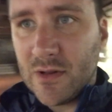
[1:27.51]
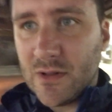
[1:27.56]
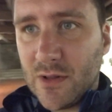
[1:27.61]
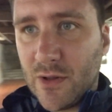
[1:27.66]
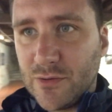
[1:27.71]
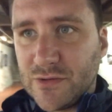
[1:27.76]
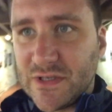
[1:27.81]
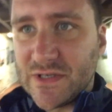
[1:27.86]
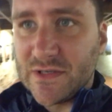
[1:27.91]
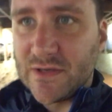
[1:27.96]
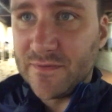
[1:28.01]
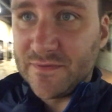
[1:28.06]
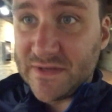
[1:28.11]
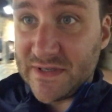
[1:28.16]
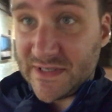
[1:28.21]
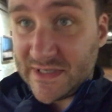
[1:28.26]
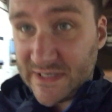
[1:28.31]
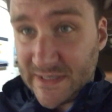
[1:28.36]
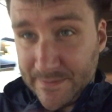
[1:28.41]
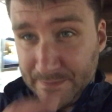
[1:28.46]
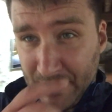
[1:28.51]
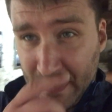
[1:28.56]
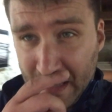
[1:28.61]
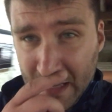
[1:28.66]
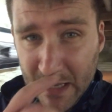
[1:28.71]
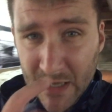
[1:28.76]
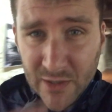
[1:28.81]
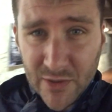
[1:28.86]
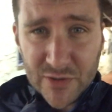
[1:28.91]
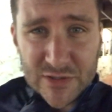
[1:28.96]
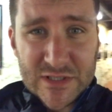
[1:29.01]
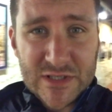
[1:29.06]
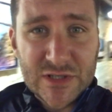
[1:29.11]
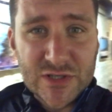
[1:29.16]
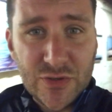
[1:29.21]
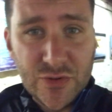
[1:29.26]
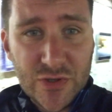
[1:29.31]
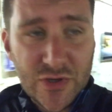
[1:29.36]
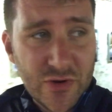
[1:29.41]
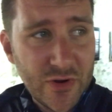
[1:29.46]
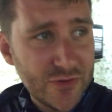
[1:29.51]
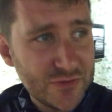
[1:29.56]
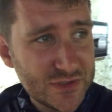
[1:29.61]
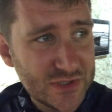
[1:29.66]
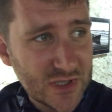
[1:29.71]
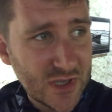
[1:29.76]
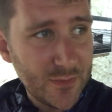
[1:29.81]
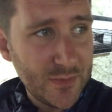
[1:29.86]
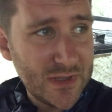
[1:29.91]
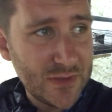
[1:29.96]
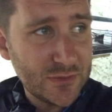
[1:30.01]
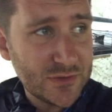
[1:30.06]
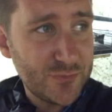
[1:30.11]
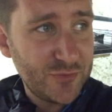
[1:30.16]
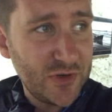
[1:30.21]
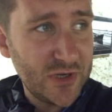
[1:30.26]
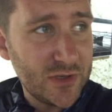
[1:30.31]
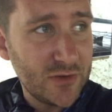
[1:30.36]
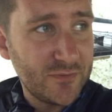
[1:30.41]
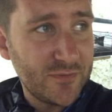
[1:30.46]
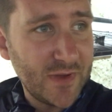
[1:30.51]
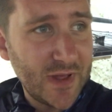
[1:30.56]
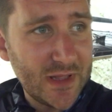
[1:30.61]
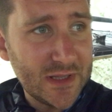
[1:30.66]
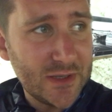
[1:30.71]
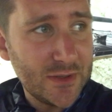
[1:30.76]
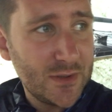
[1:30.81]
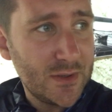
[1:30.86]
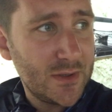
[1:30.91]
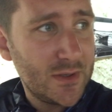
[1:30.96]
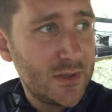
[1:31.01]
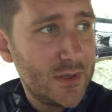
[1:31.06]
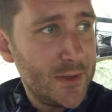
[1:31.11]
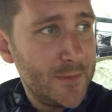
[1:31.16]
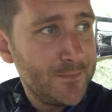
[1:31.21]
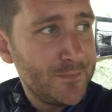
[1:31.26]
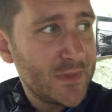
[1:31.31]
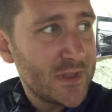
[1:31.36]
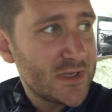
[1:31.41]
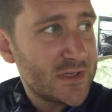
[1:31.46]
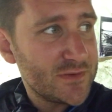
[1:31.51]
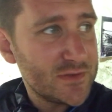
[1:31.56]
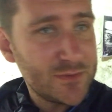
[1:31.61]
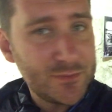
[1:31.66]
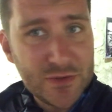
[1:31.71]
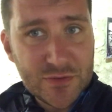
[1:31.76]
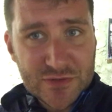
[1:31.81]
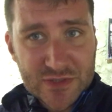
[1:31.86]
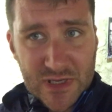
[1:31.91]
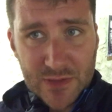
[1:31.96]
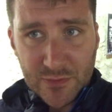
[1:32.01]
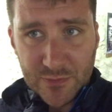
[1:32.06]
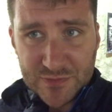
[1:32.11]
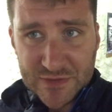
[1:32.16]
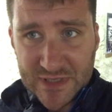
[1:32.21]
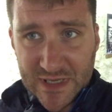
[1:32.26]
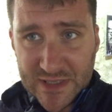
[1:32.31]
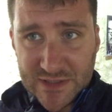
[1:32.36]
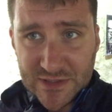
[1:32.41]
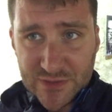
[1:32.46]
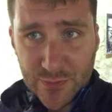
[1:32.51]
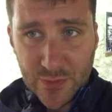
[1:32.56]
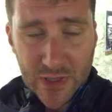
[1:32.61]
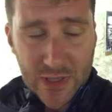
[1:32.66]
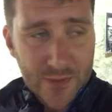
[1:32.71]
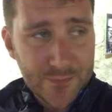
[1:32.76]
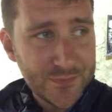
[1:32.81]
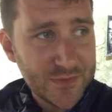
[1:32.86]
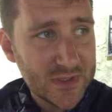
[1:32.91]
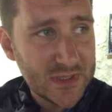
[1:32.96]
Loads of stuff to see. It costs €2 to come in, which is pretty good value, because there's a museum upstairs as well.